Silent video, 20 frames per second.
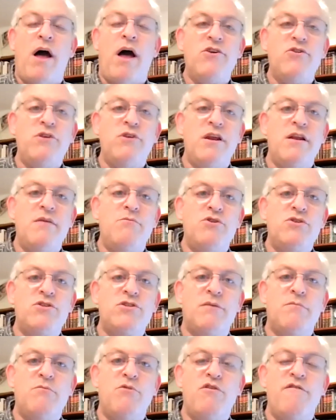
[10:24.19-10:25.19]
why why you need a
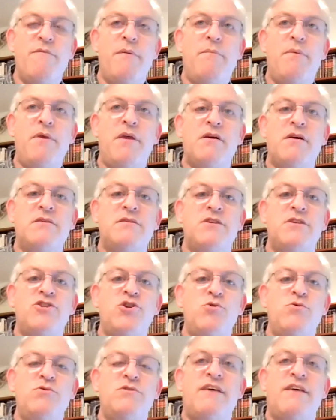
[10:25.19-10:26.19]
Musar movement because
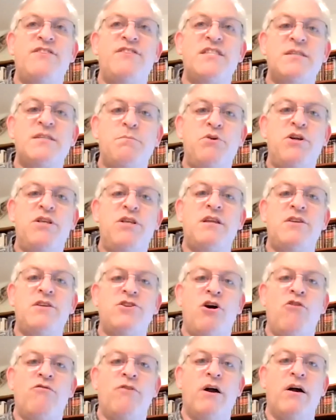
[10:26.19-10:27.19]
the Jews have split
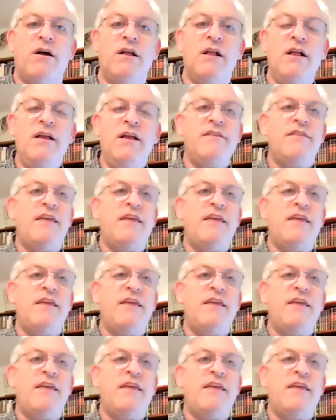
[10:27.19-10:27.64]
the Torah.